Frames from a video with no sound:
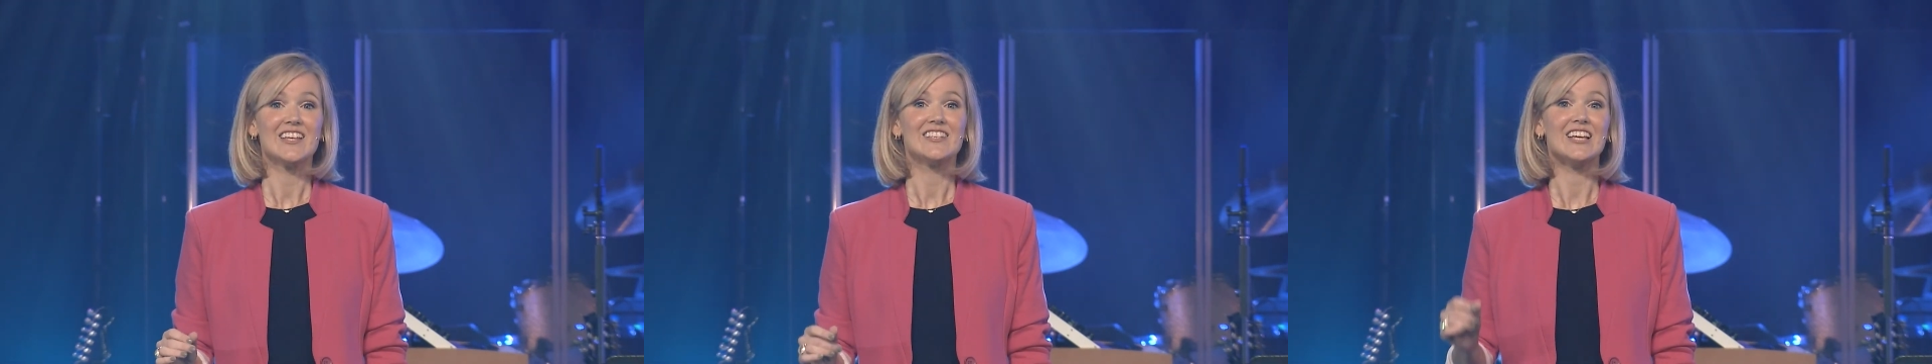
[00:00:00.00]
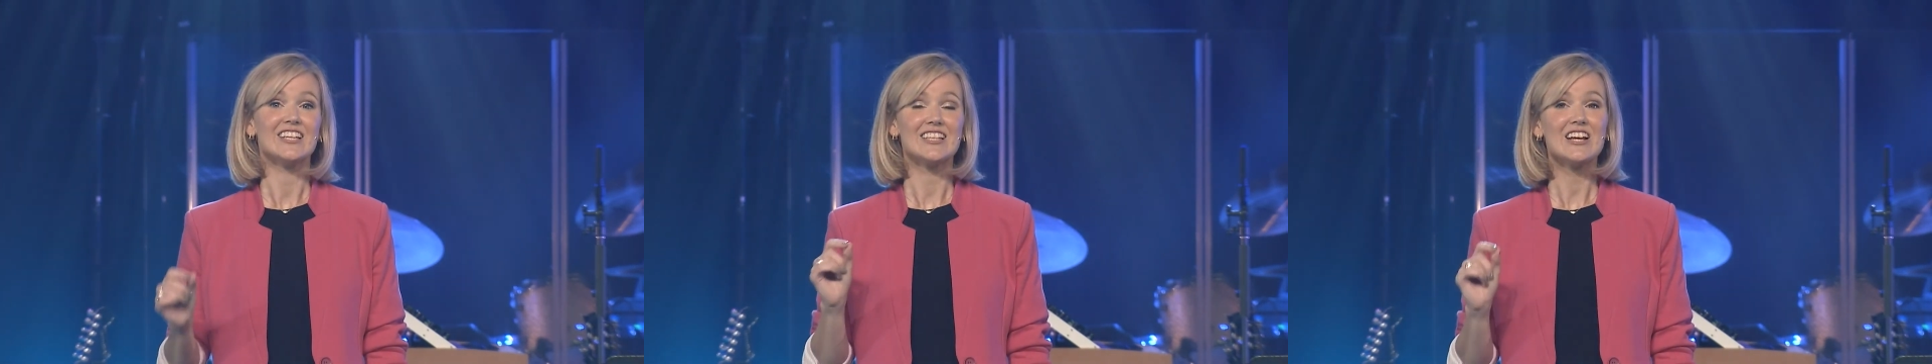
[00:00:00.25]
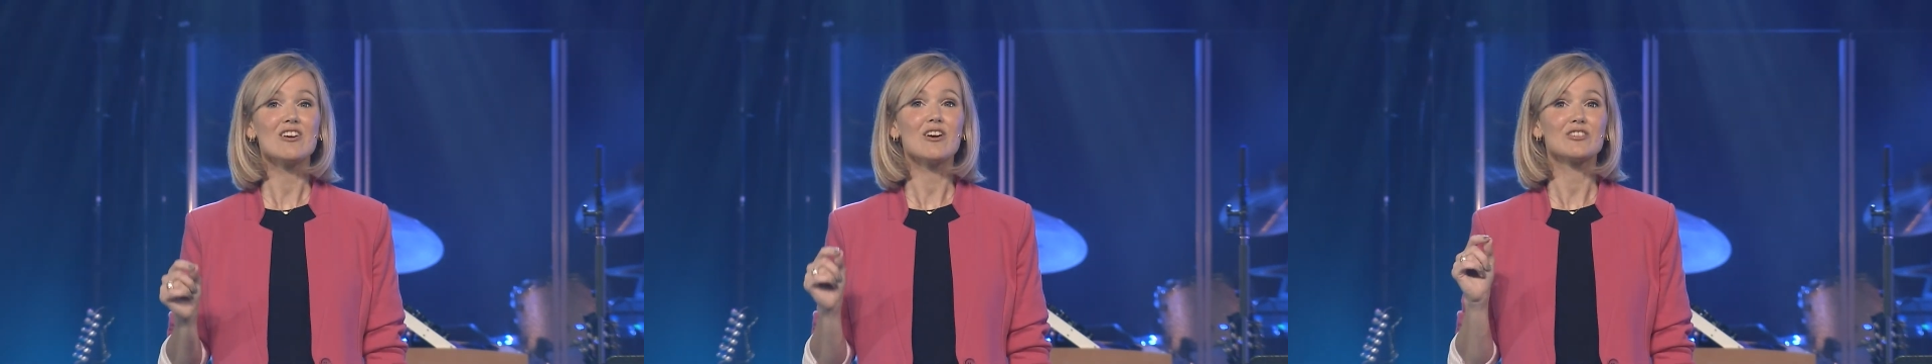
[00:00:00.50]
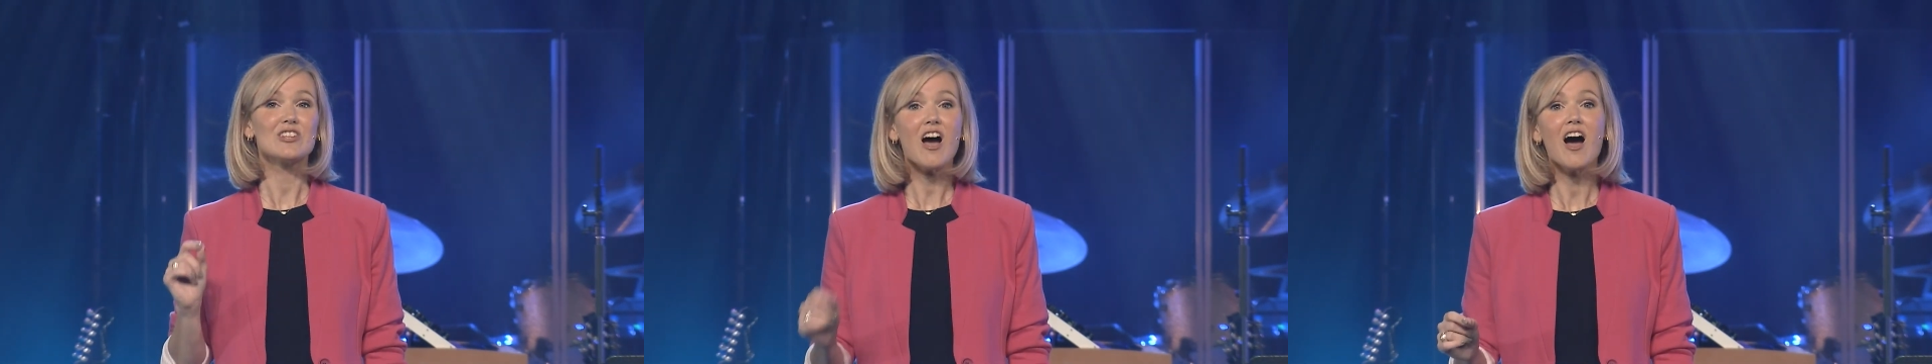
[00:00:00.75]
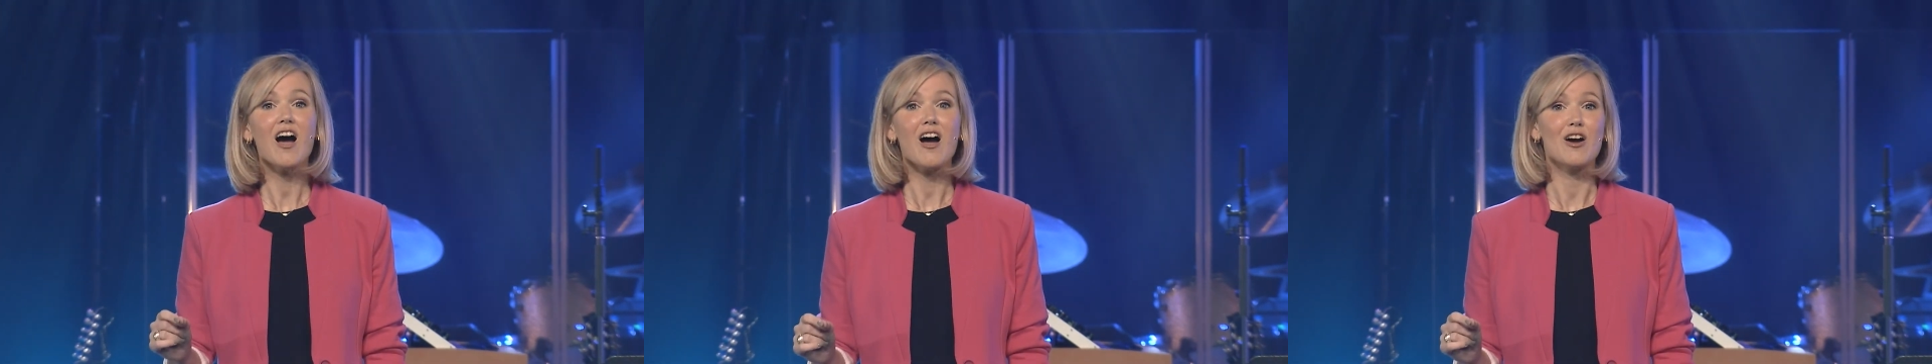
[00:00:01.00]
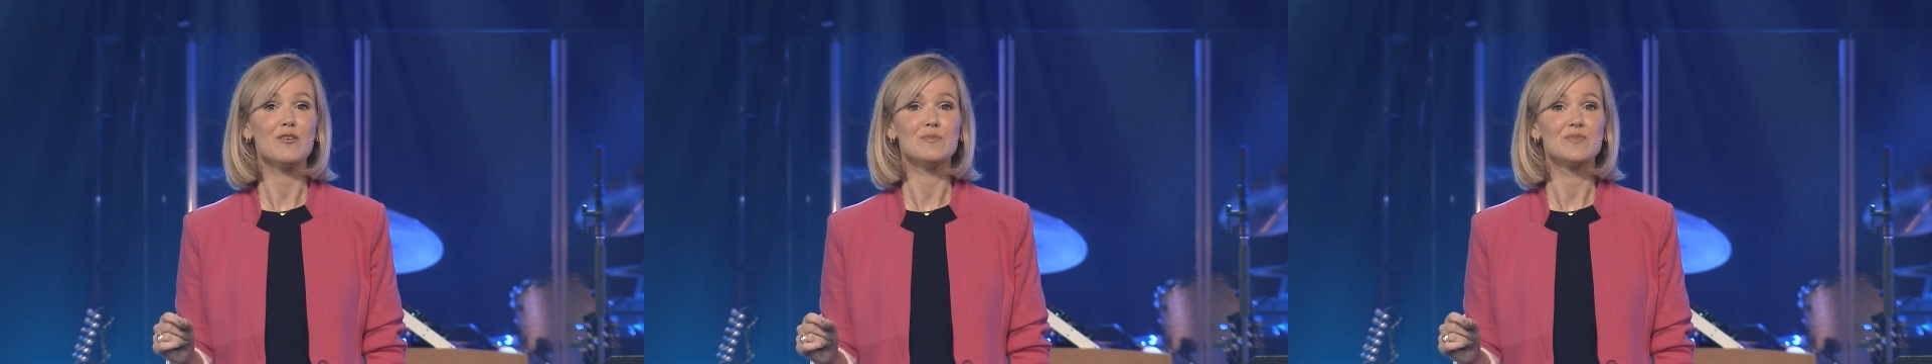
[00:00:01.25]
that there are
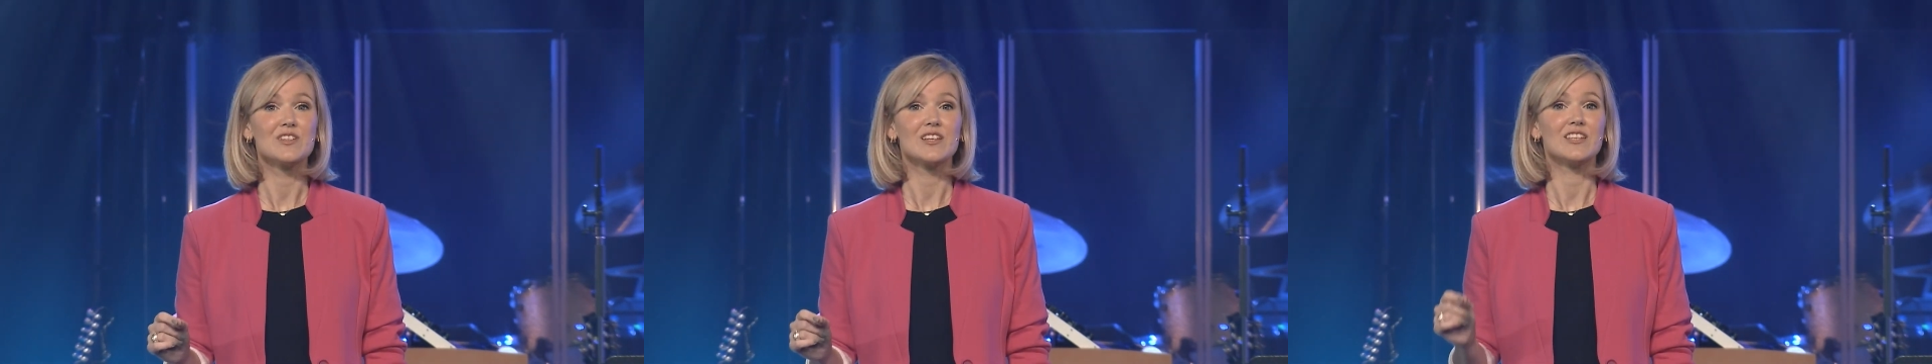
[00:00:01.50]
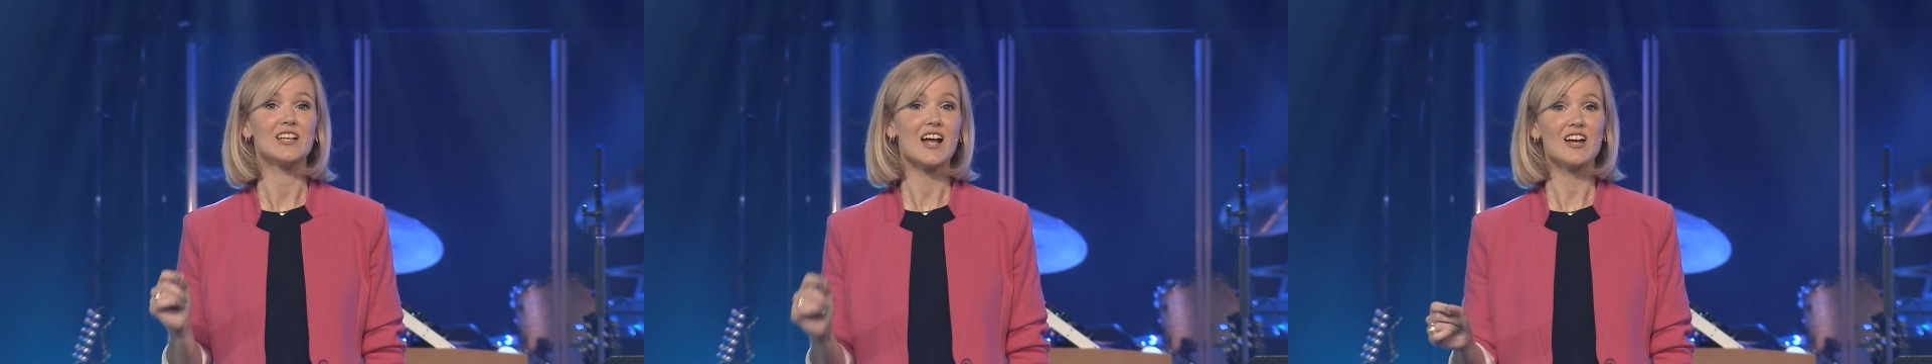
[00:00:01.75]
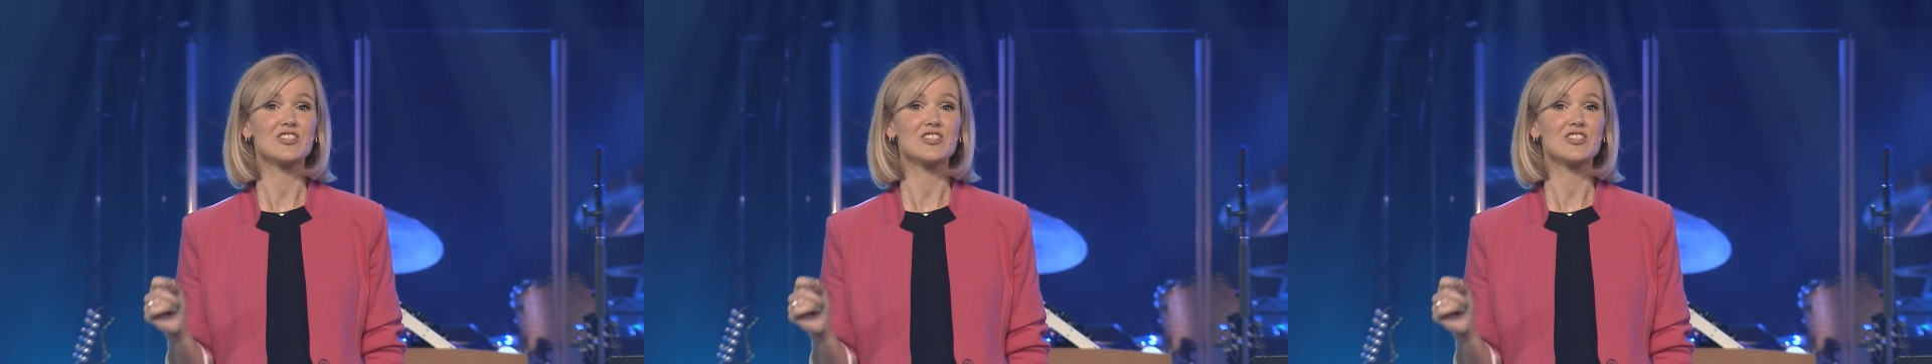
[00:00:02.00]
times that I